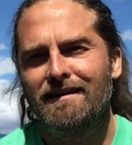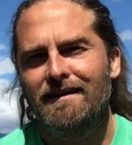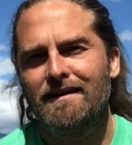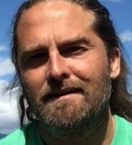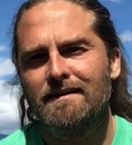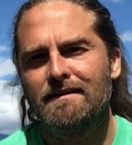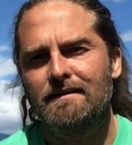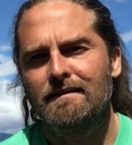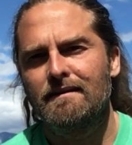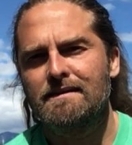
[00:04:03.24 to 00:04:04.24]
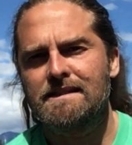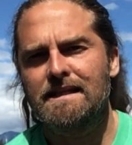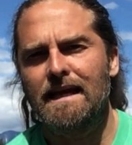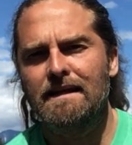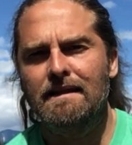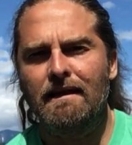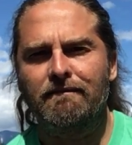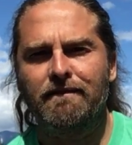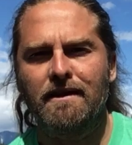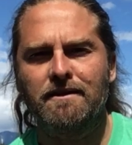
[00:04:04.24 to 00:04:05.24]
and stayed in that
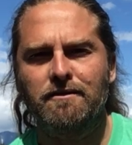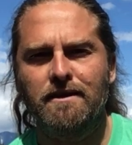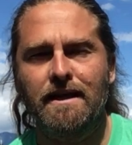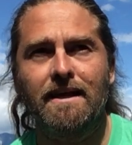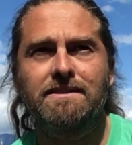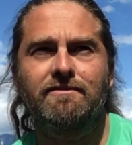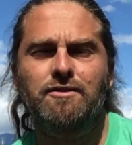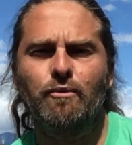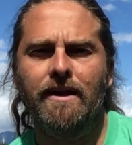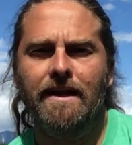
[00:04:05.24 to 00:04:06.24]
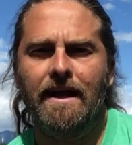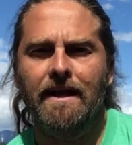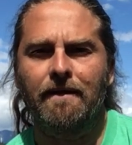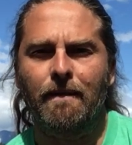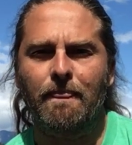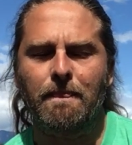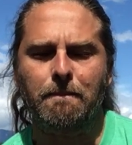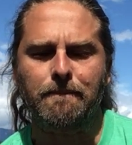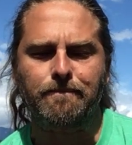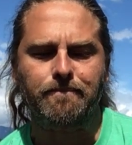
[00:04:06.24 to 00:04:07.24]
faith through the age of 28.
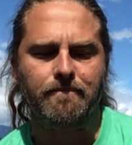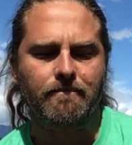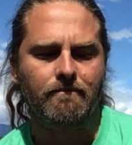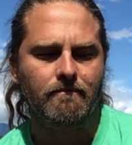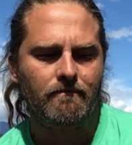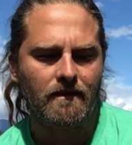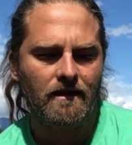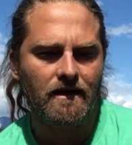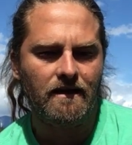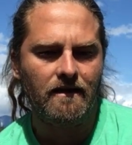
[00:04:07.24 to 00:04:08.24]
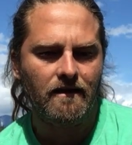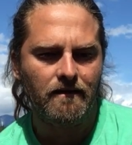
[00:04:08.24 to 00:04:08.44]
I